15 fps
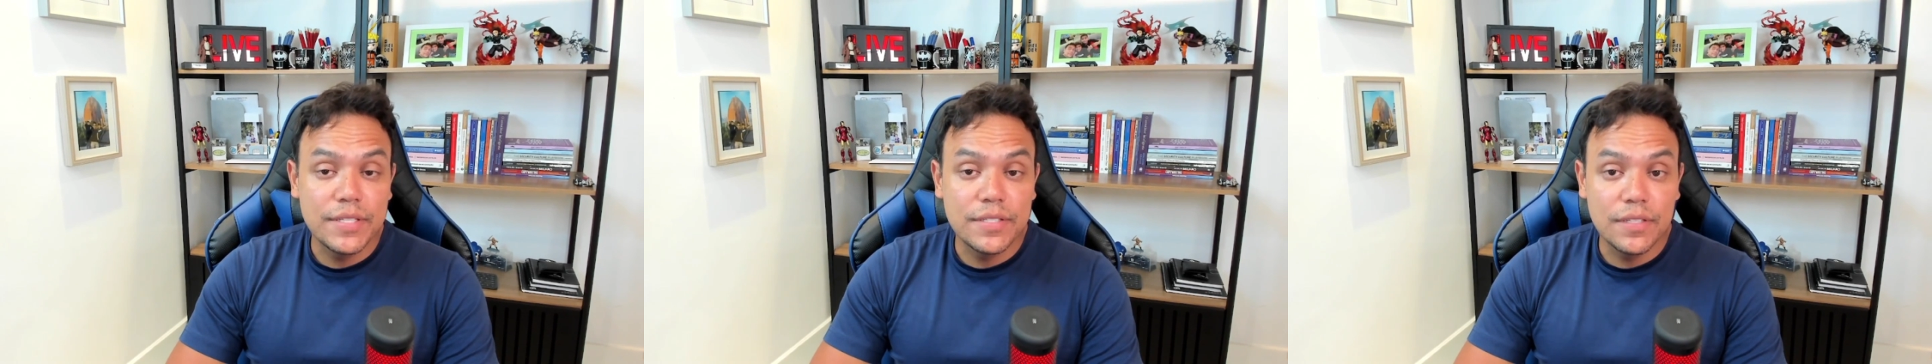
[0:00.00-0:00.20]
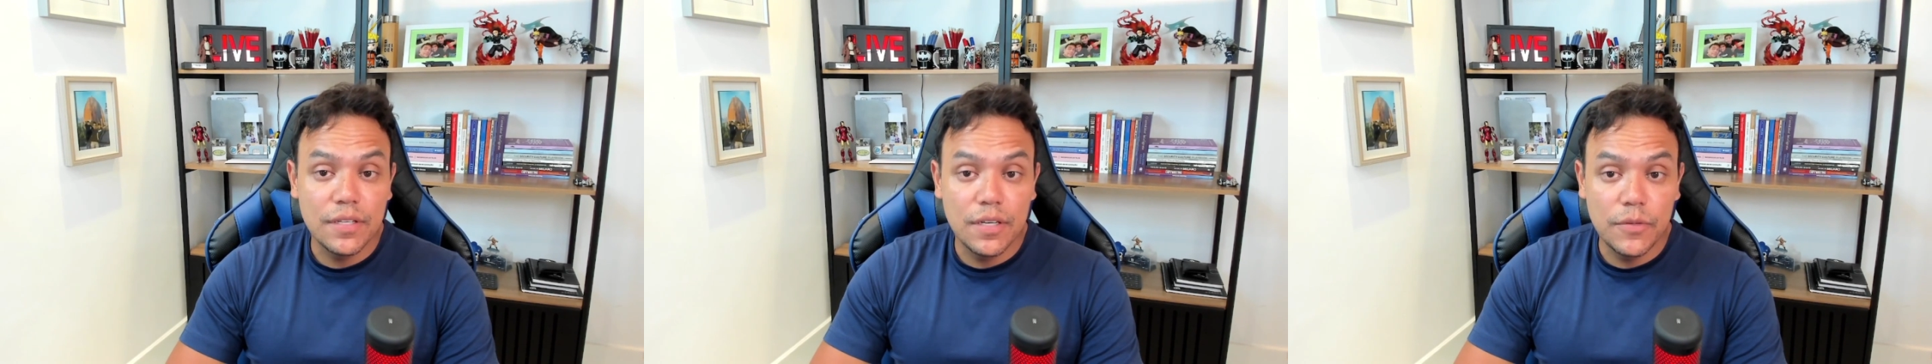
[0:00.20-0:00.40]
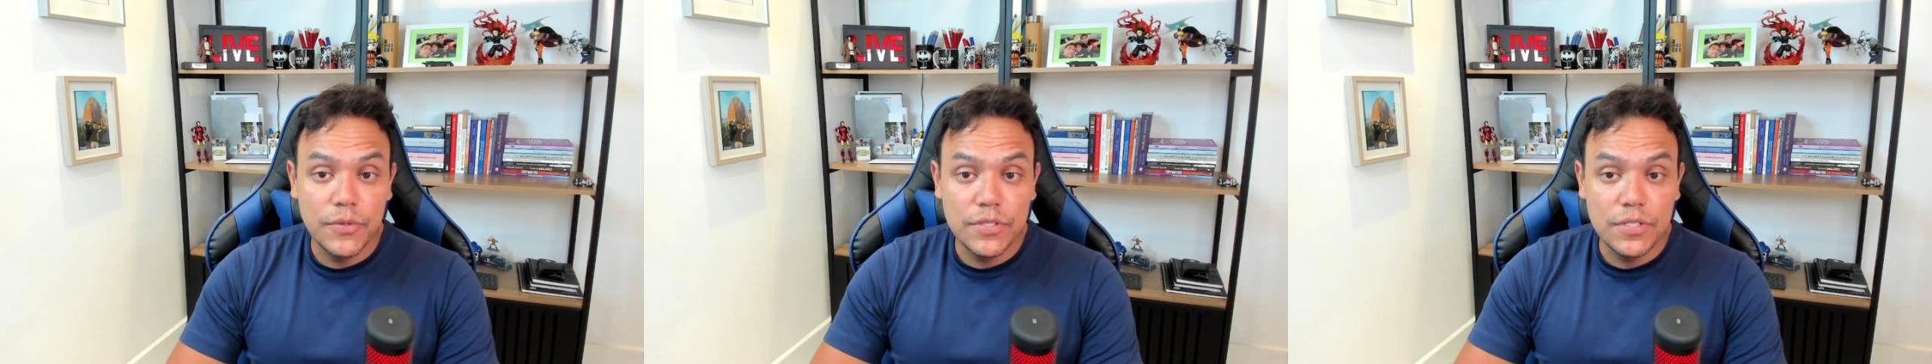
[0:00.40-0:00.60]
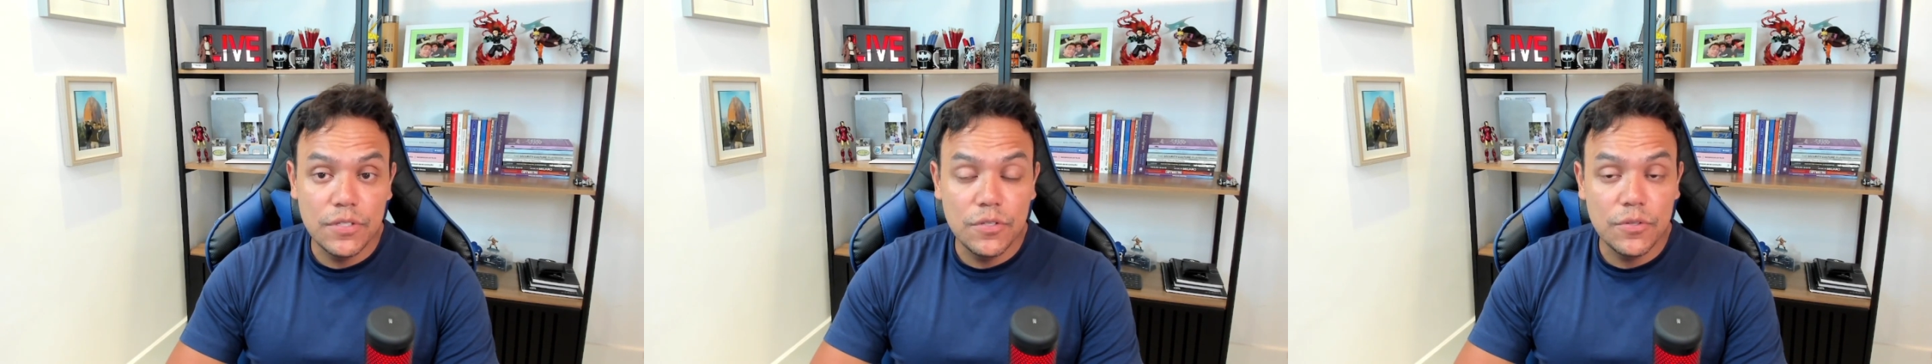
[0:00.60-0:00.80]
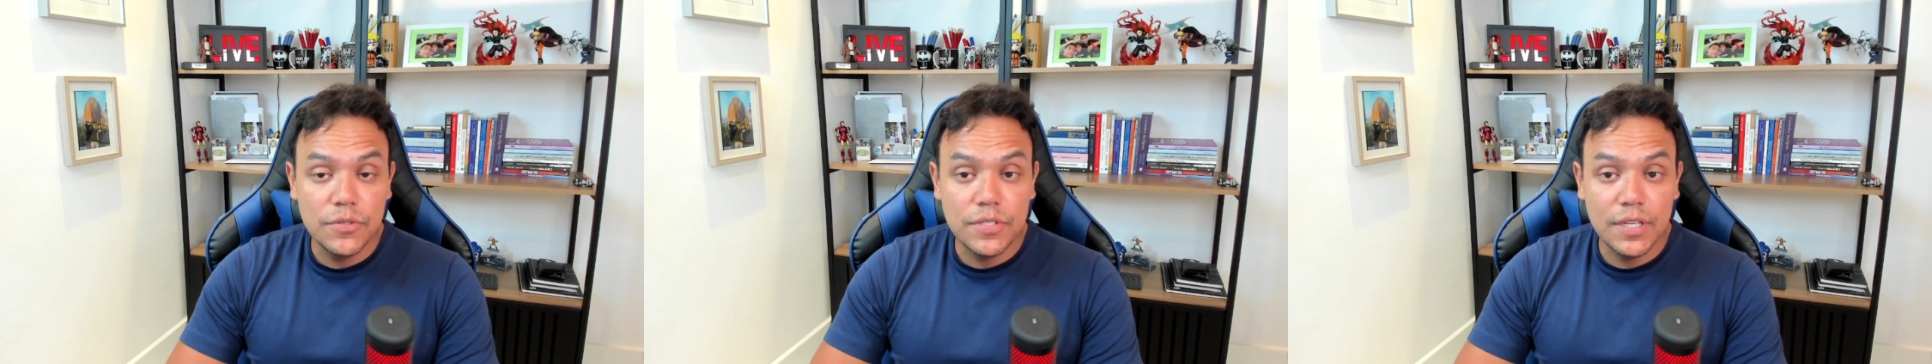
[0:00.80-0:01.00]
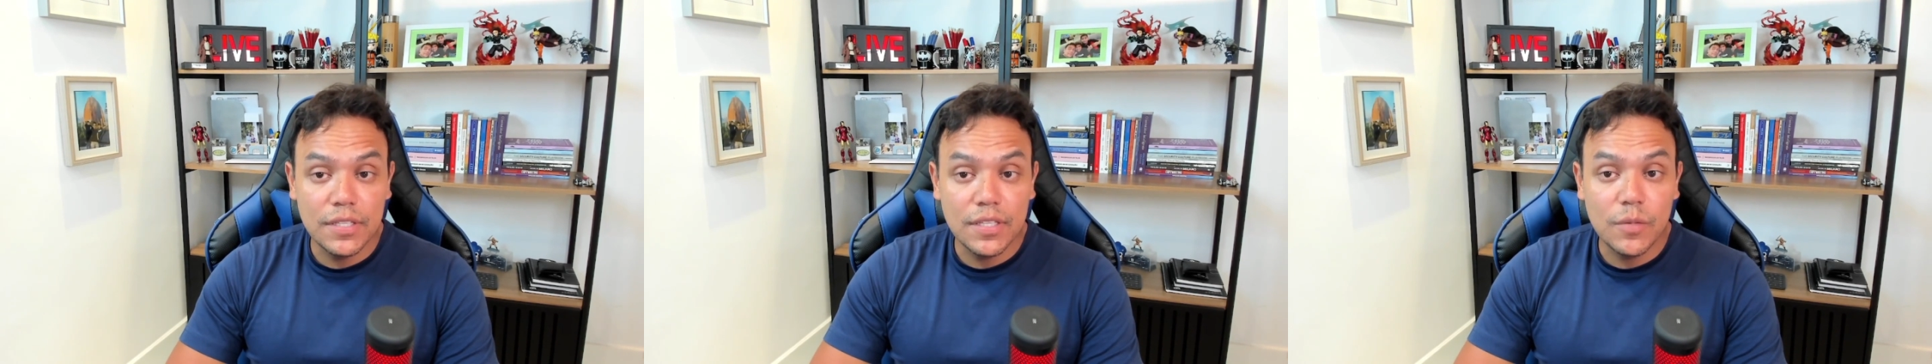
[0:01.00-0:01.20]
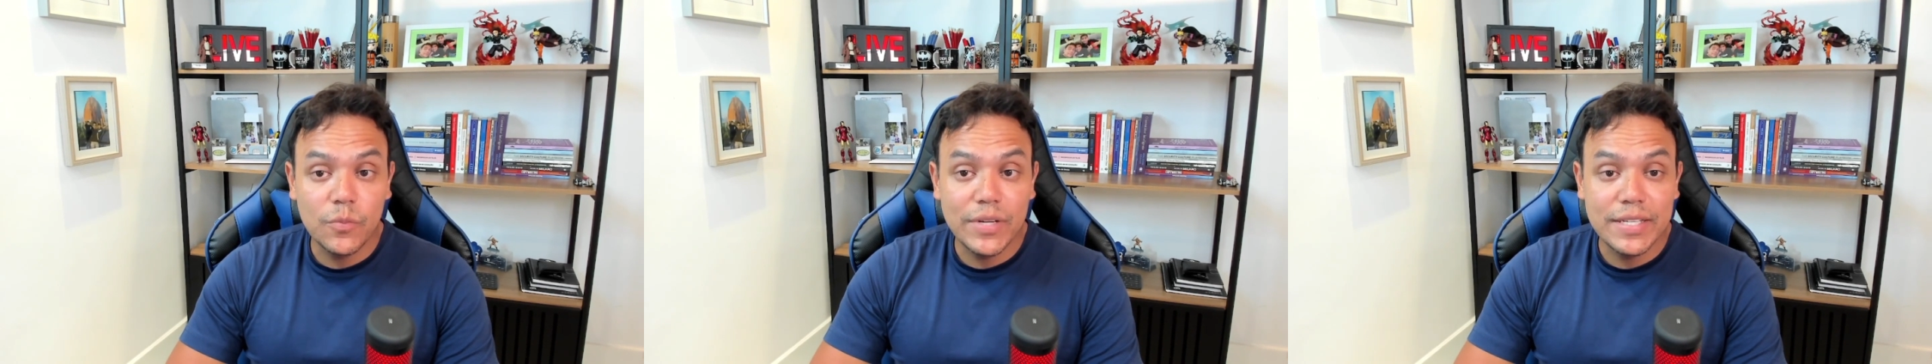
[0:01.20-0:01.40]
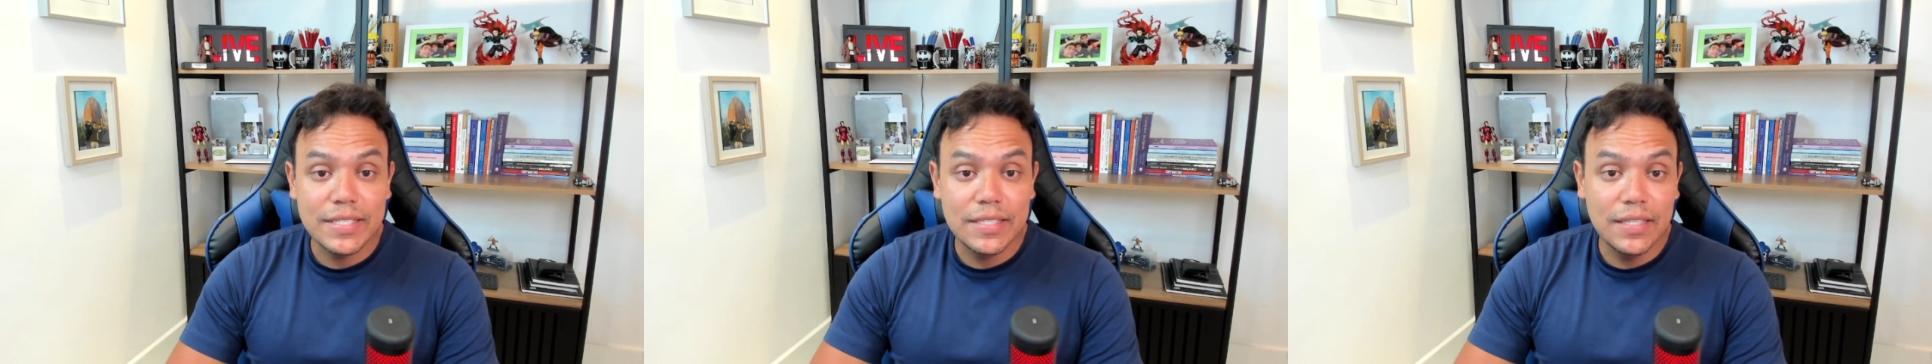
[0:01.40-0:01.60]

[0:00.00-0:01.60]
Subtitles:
security using AWS